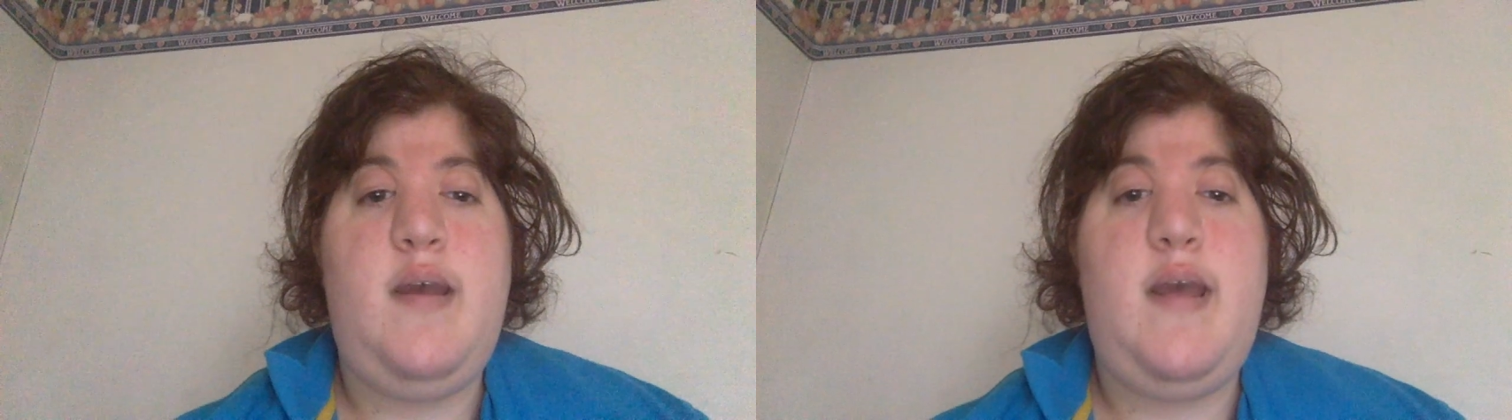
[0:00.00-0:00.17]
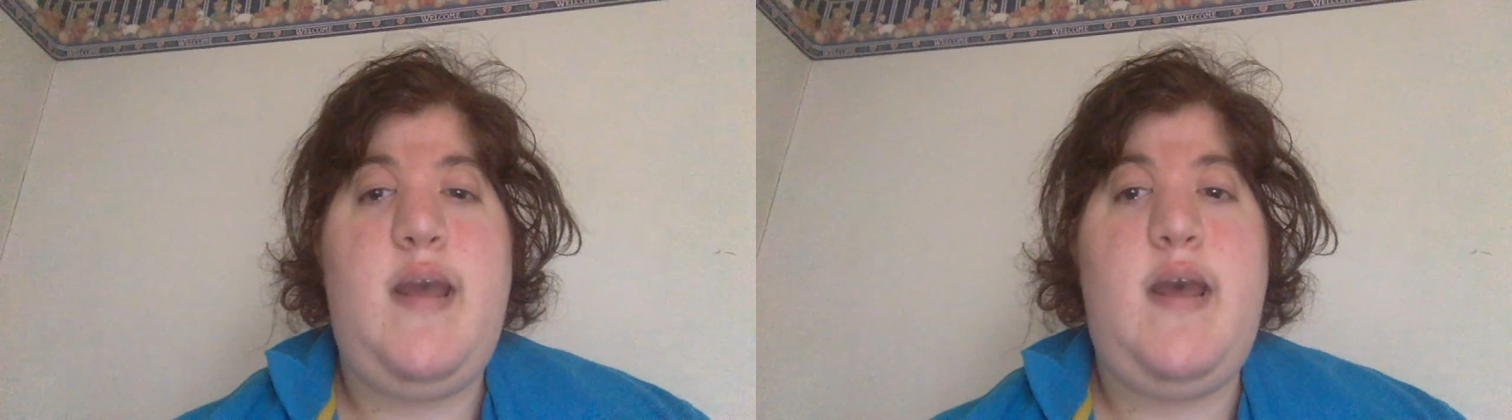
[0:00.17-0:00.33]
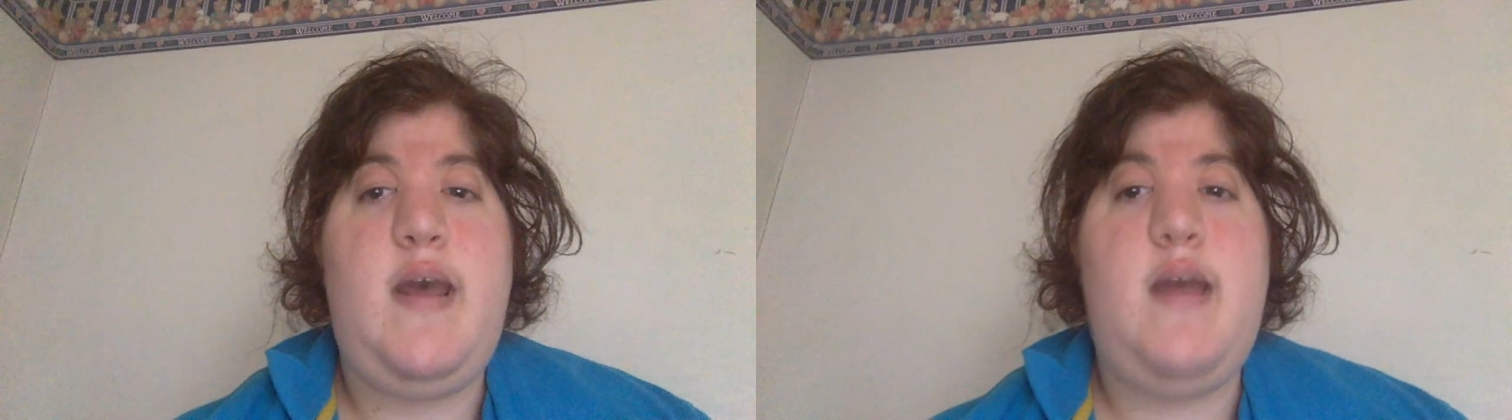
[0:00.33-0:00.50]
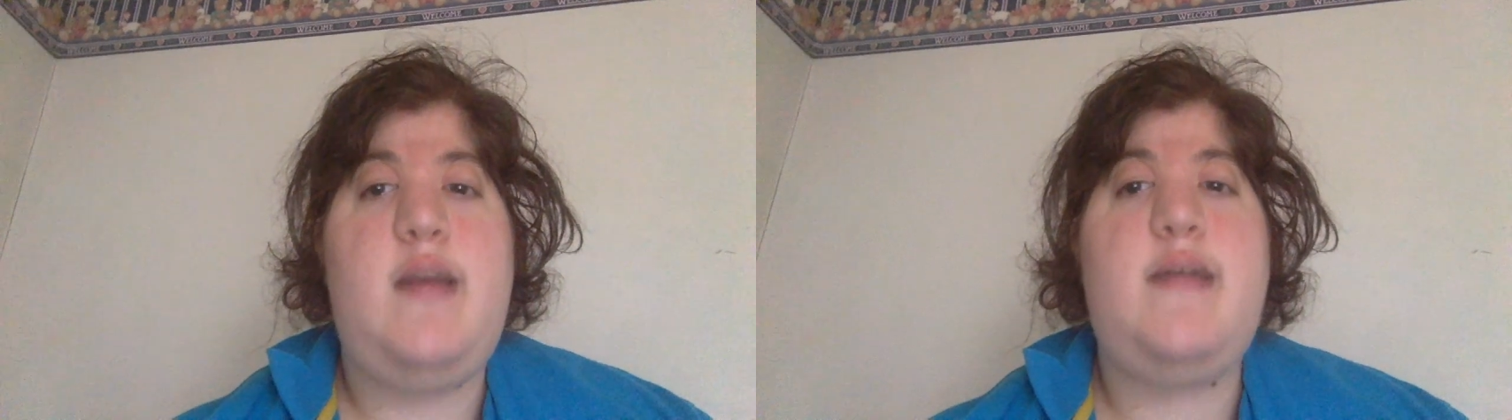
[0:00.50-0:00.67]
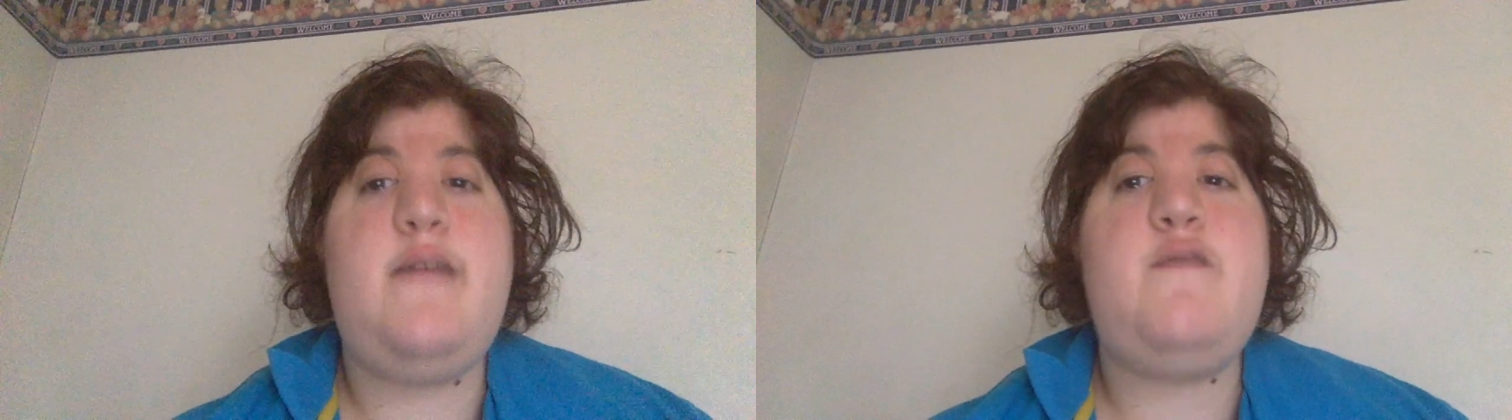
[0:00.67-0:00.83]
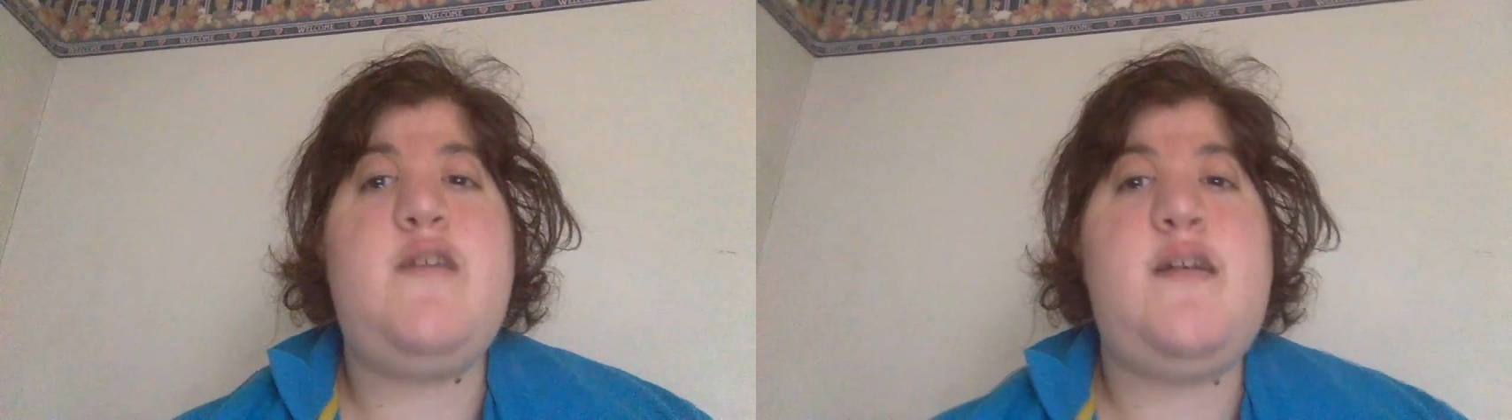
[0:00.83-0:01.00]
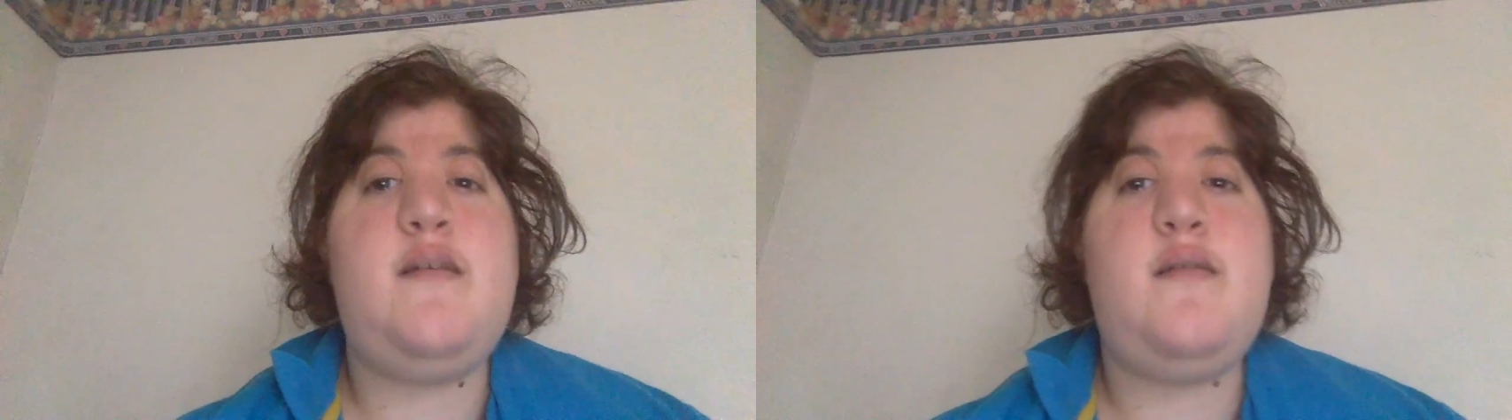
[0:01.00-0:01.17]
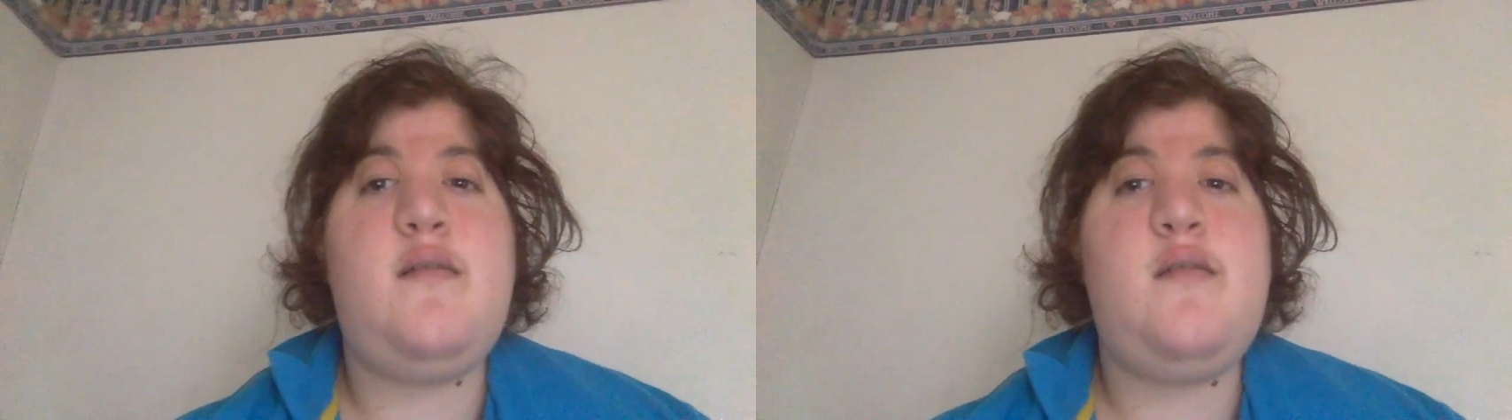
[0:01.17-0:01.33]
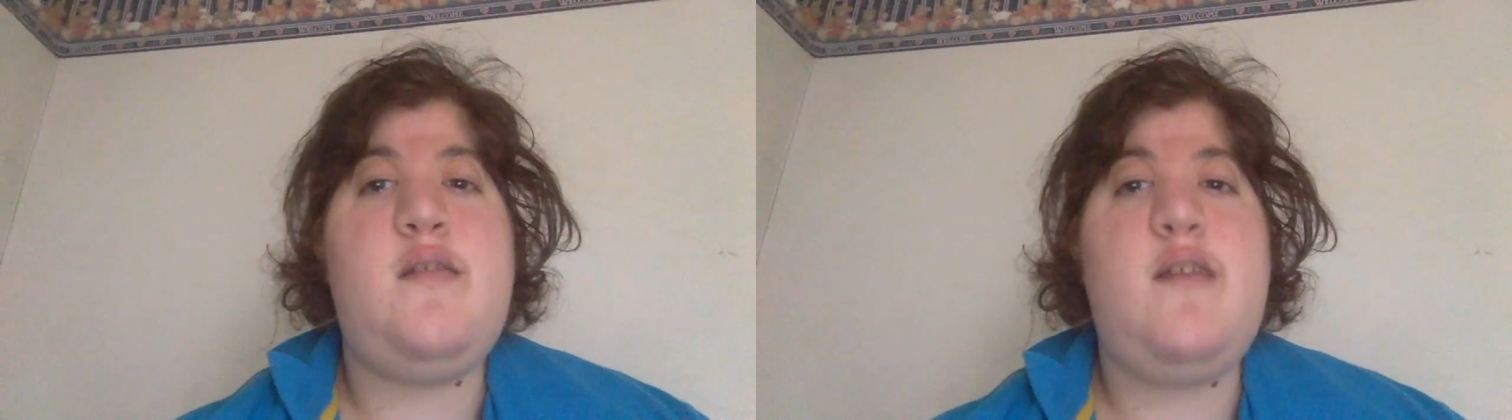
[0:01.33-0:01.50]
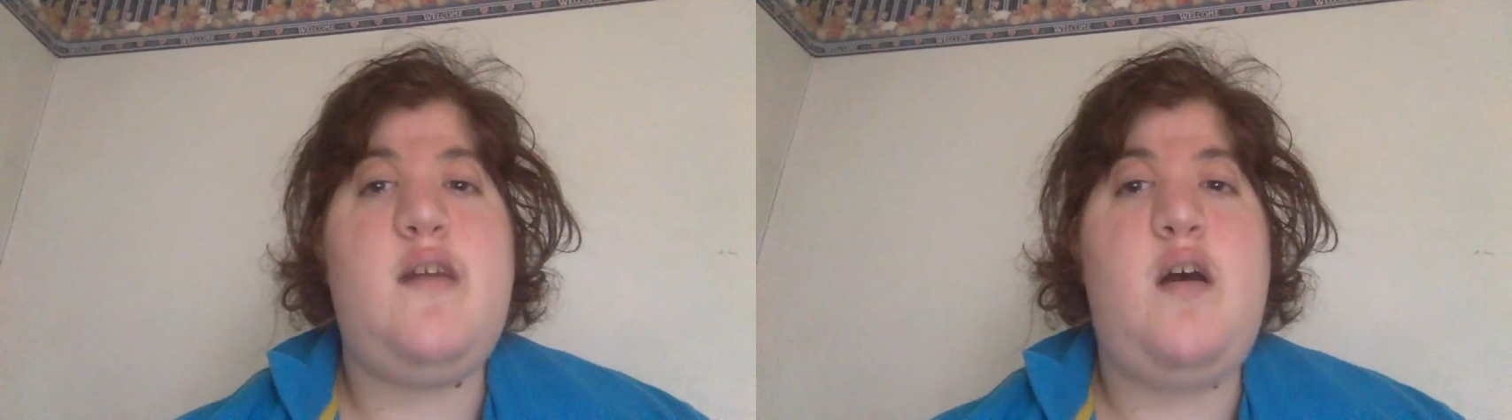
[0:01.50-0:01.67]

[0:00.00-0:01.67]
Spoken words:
And if he can sit